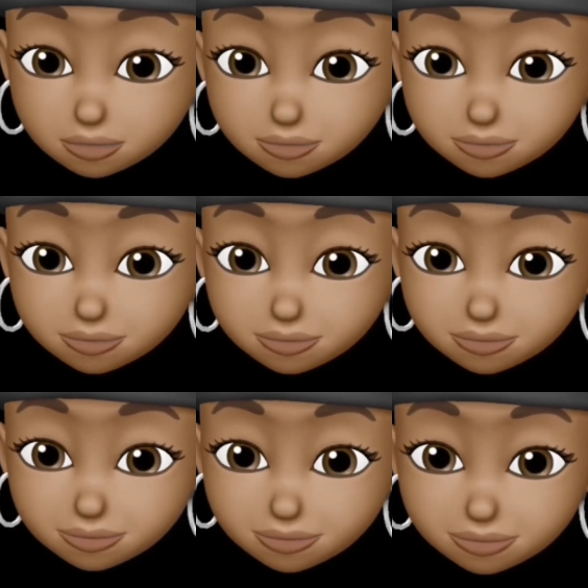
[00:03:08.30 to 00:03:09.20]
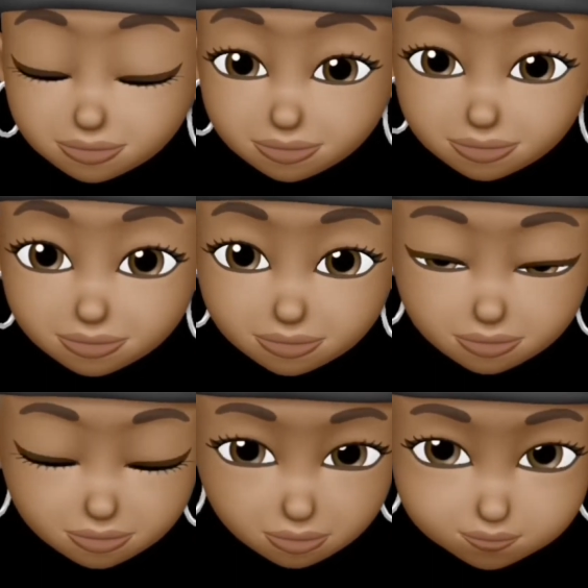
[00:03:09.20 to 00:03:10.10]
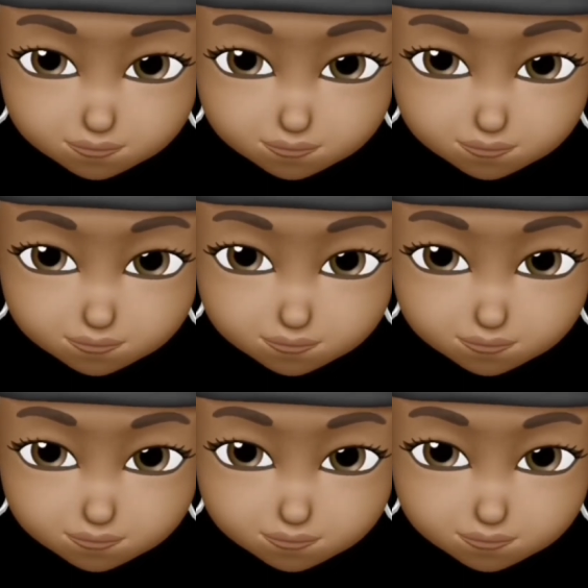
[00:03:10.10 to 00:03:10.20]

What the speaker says: Nobody speaks.